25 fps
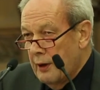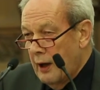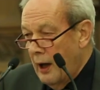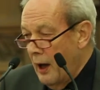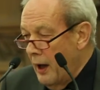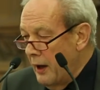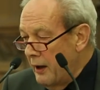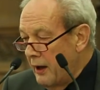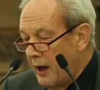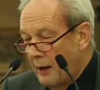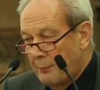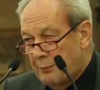
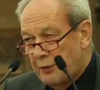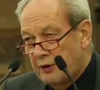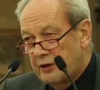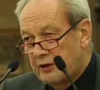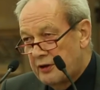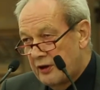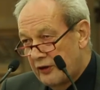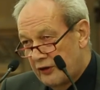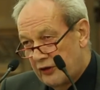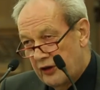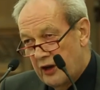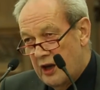I happened
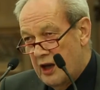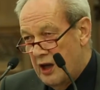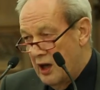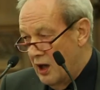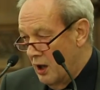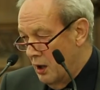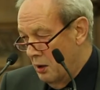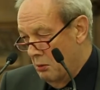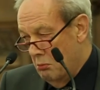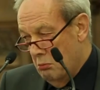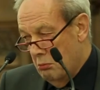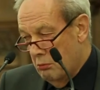to
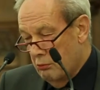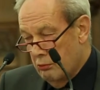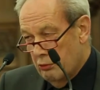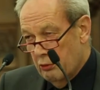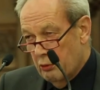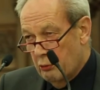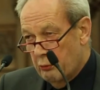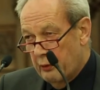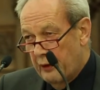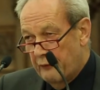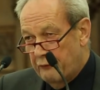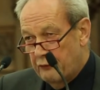see
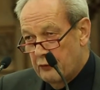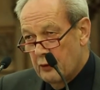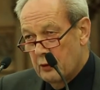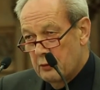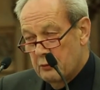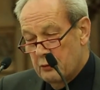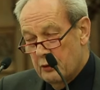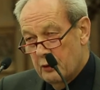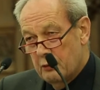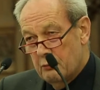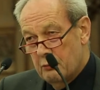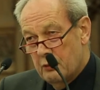
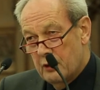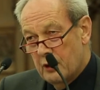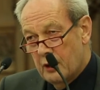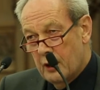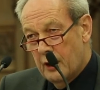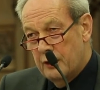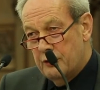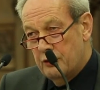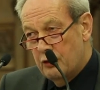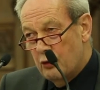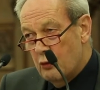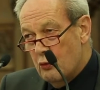
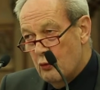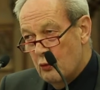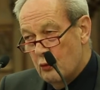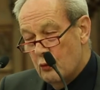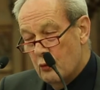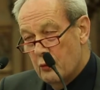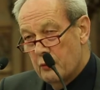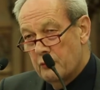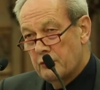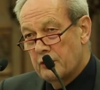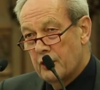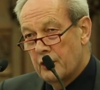I
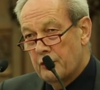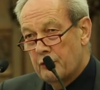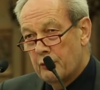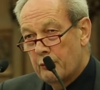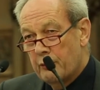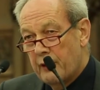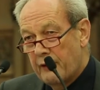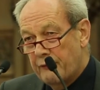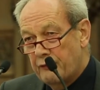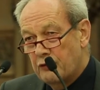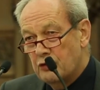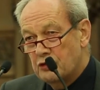knew that the
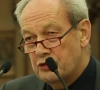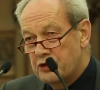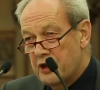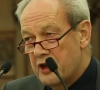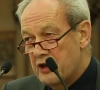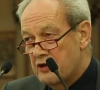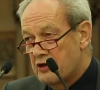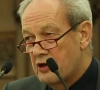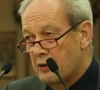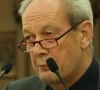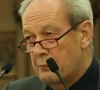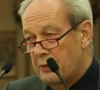
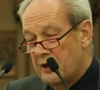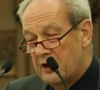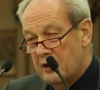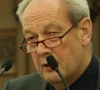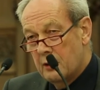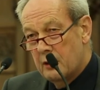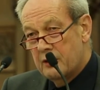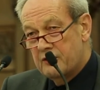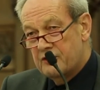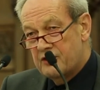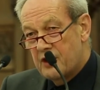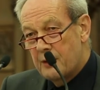refugees had been
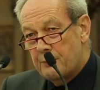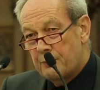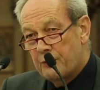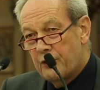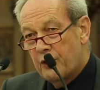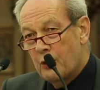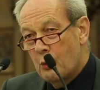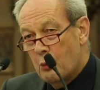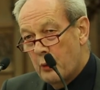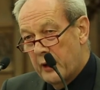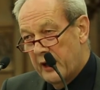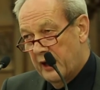tipped
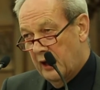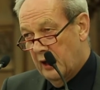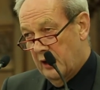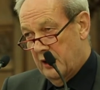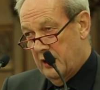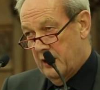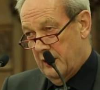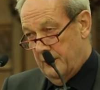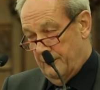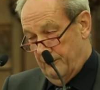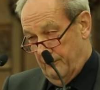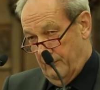the
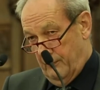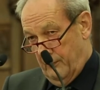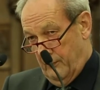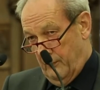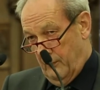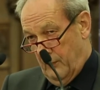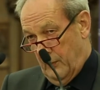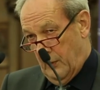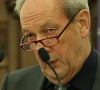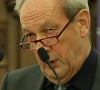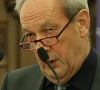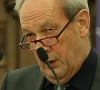wink
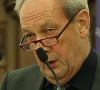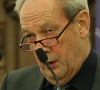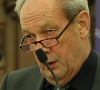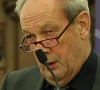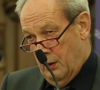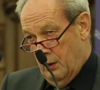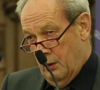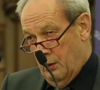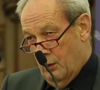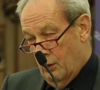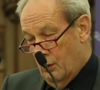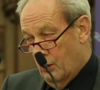
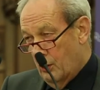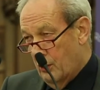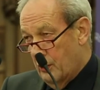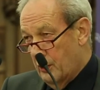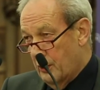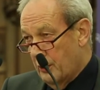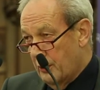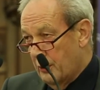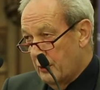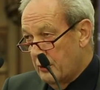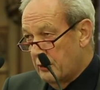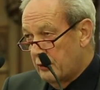
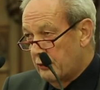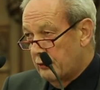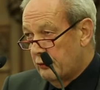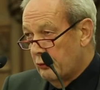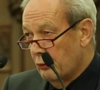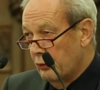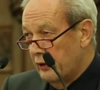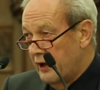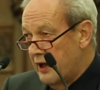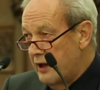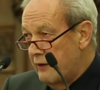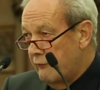to
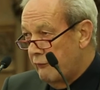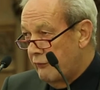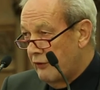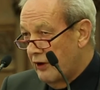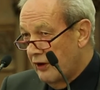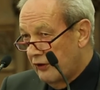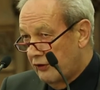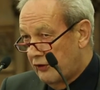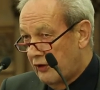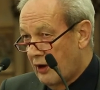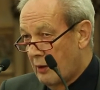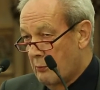leave
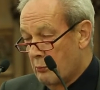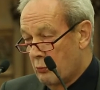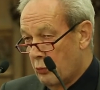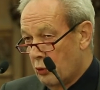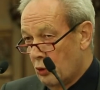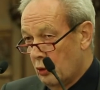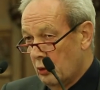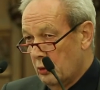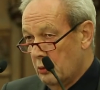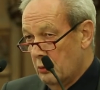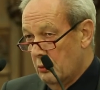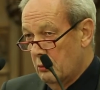
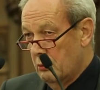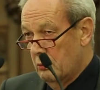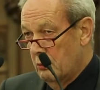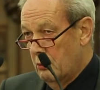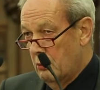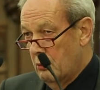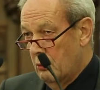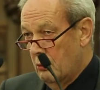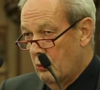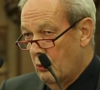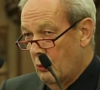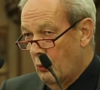Istanbul
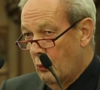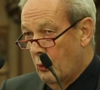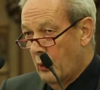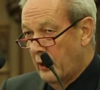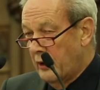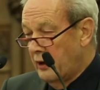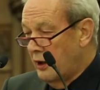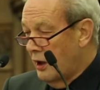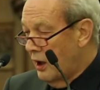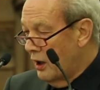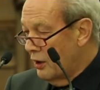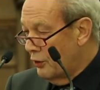
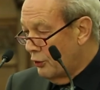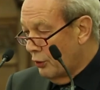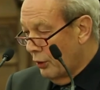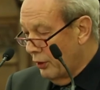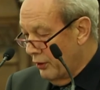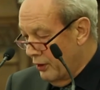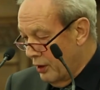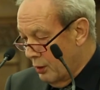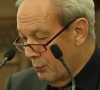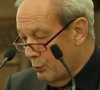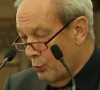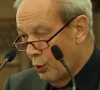one night
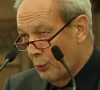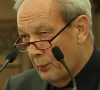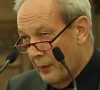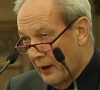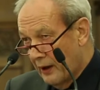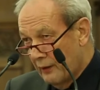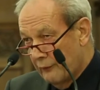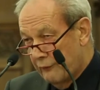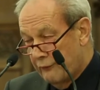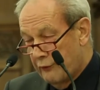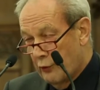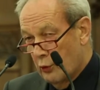on their
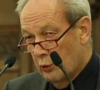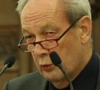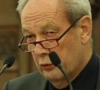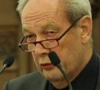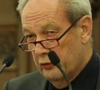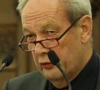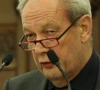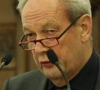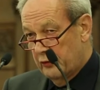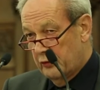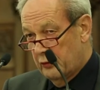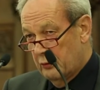mobile
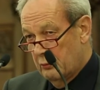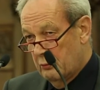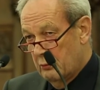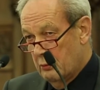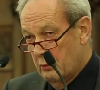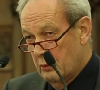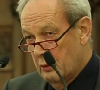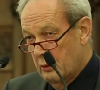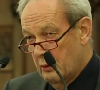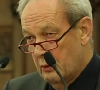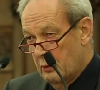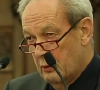phones,
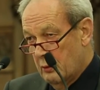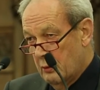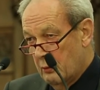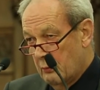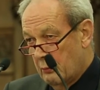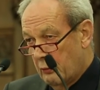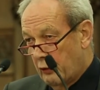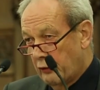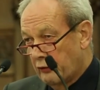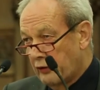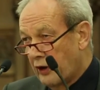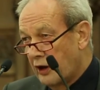
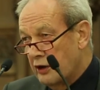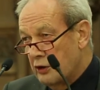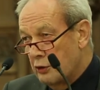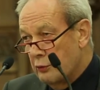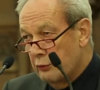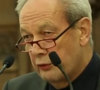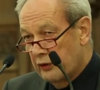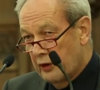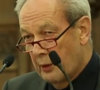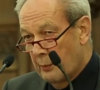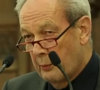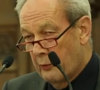because I knew
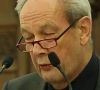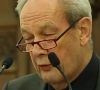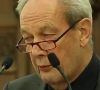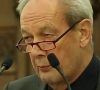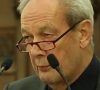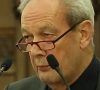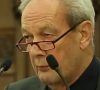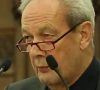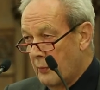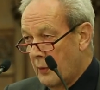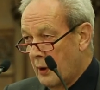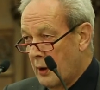some of
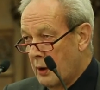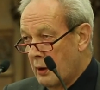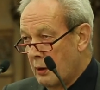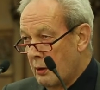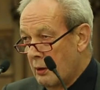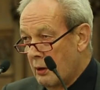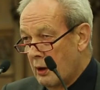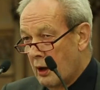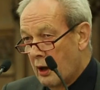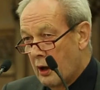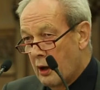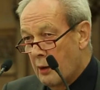them.
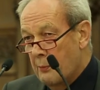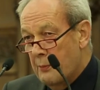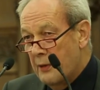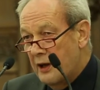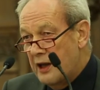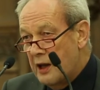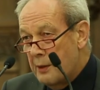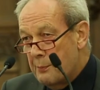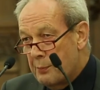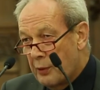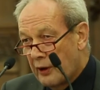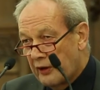A
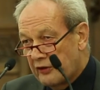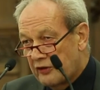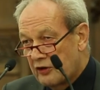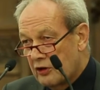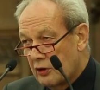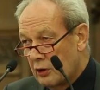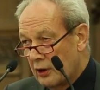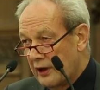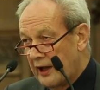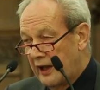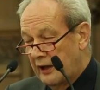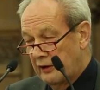minibus
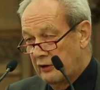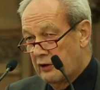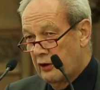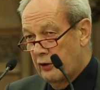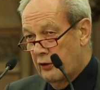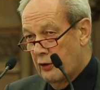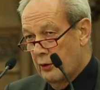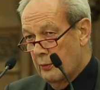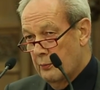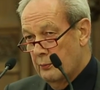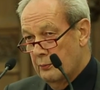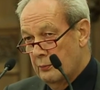collected
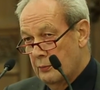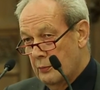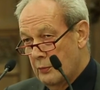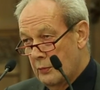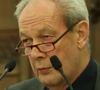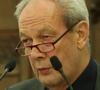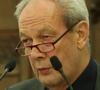them,